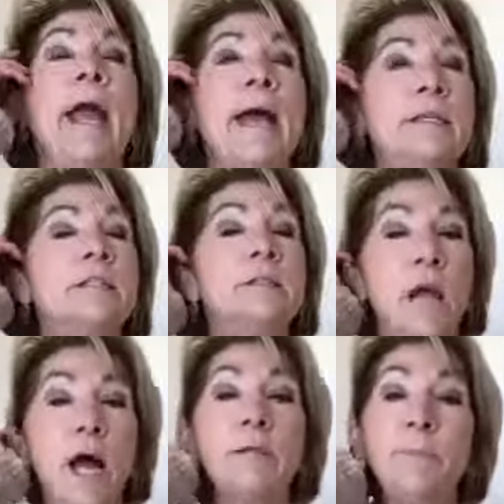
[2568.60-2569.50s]
And it's
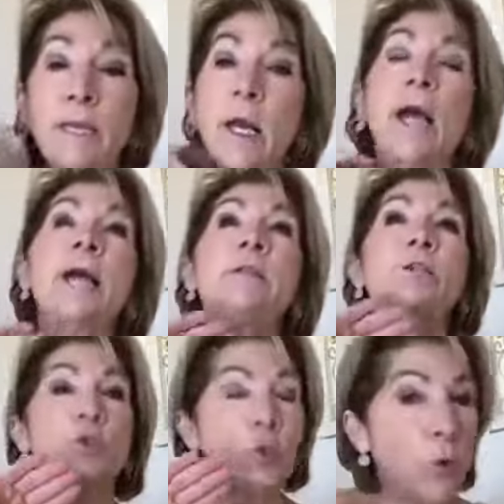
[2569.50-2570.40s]
not because
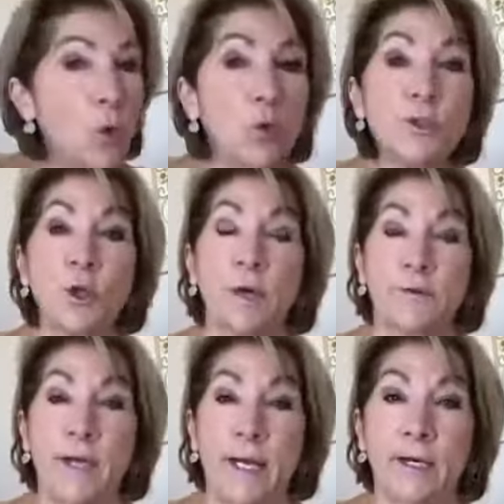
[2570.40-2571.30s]
the tools
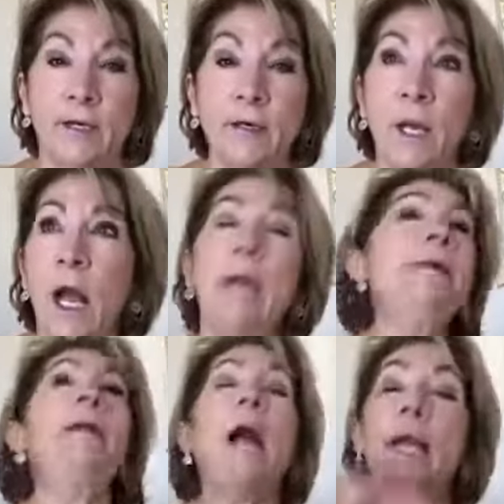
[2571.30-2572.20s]
aren't there. I
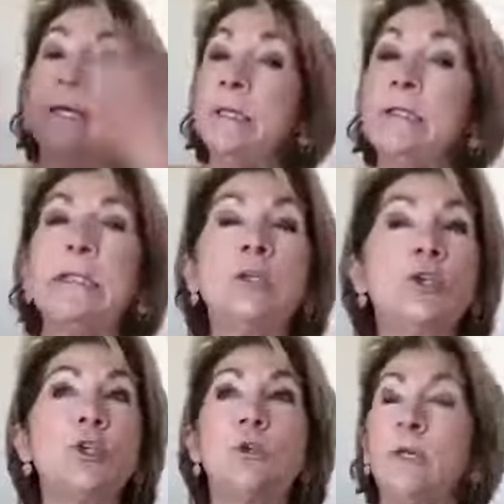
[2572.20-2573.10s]
mean, I can
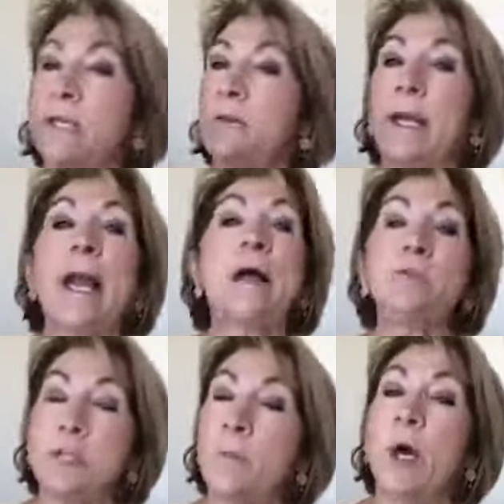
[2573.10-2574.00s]
teach you until the
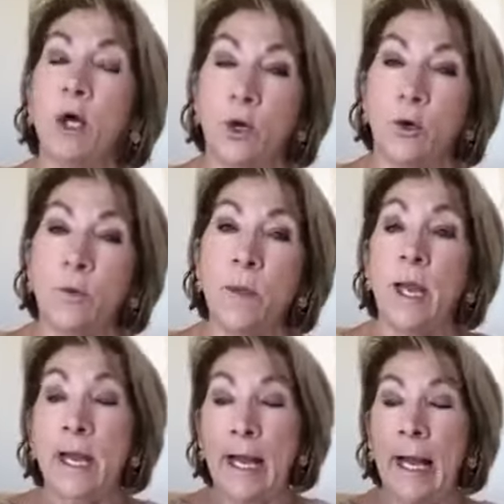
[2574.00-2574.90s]
cows come home
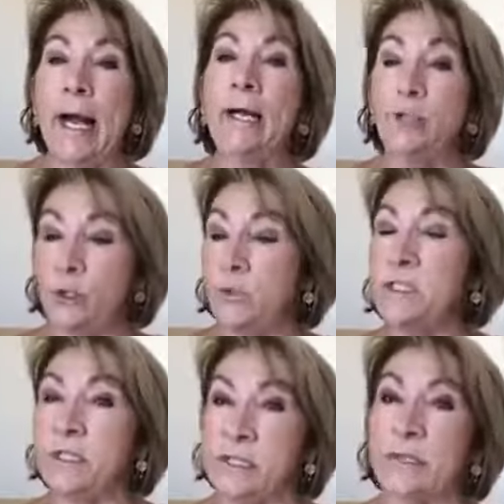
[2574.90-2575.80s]
how to do a
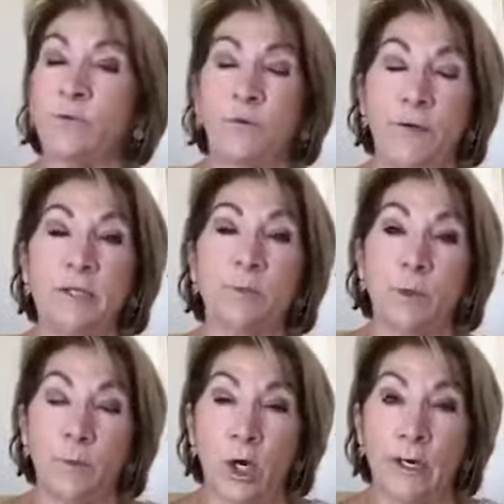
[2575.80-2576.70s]
successful
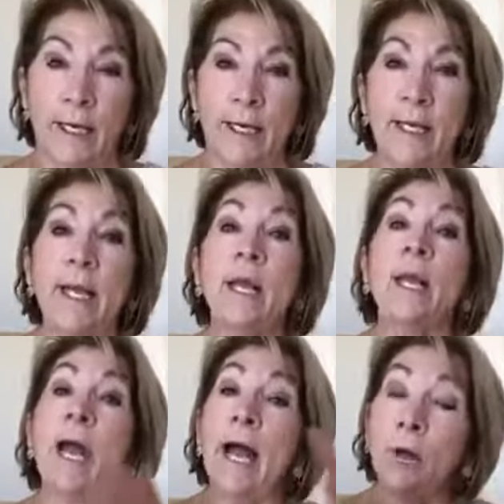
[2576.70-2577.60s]
Facebook party.
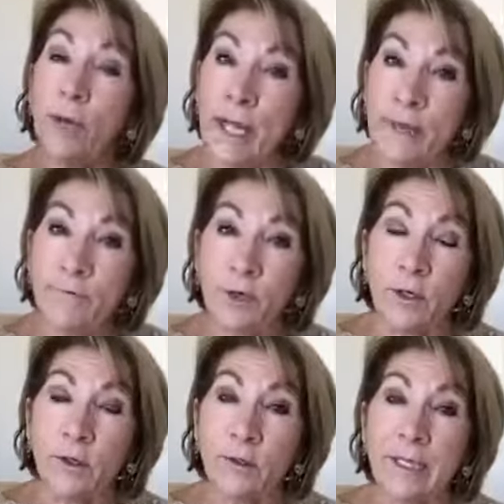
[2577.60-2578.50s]

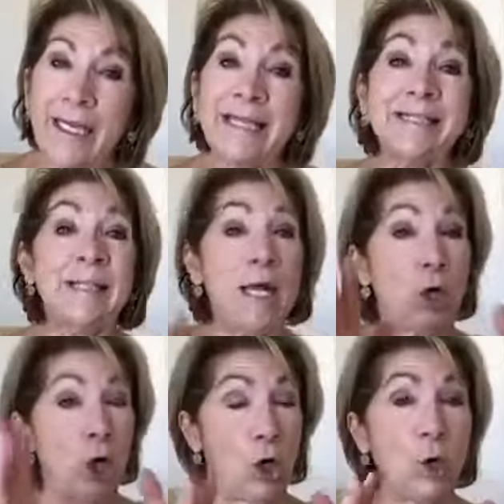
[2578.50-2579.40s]
However, it's that
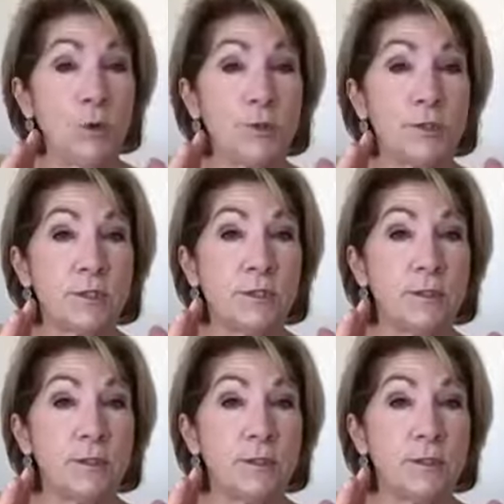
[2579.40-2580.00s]
host,